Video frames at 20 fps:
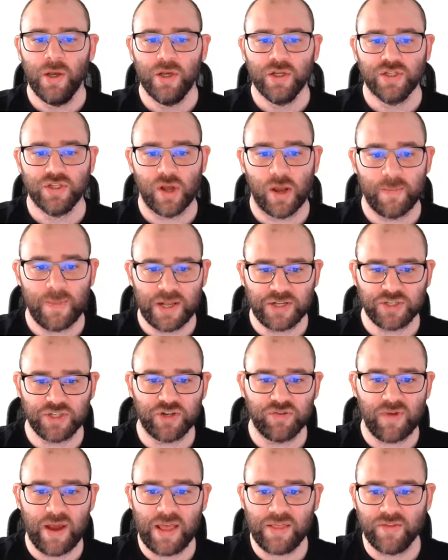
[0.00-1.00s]
So I mentioned
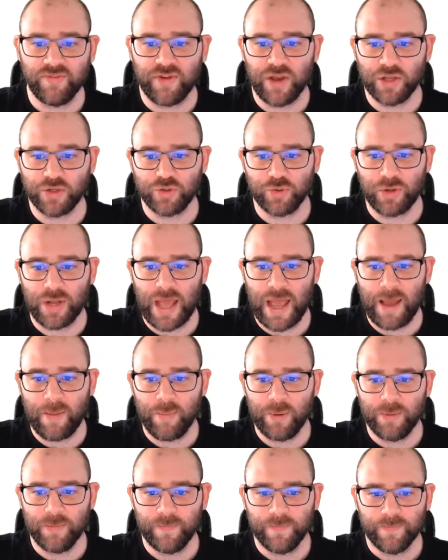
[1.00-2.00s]
around the virtual
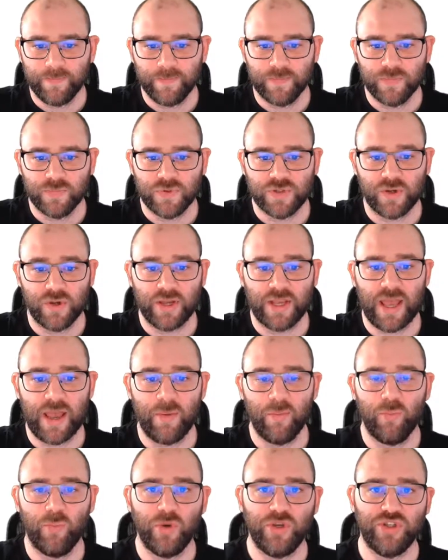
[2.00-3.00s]
lab. So
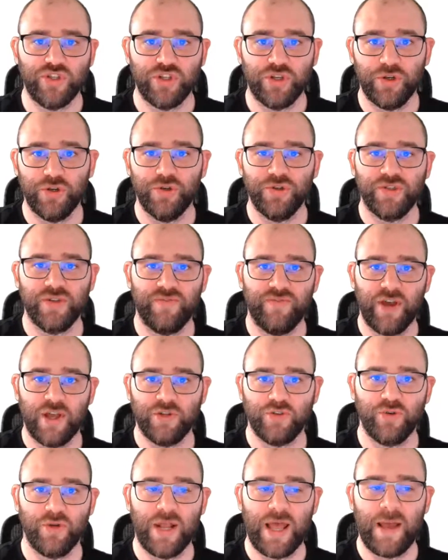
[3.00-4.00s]
again, we choose a
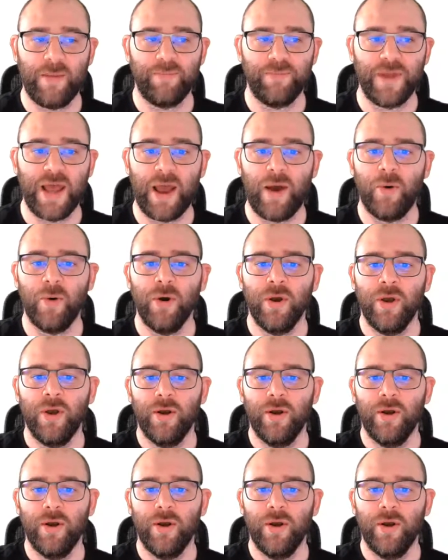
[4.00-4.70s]
virtual lab. Now,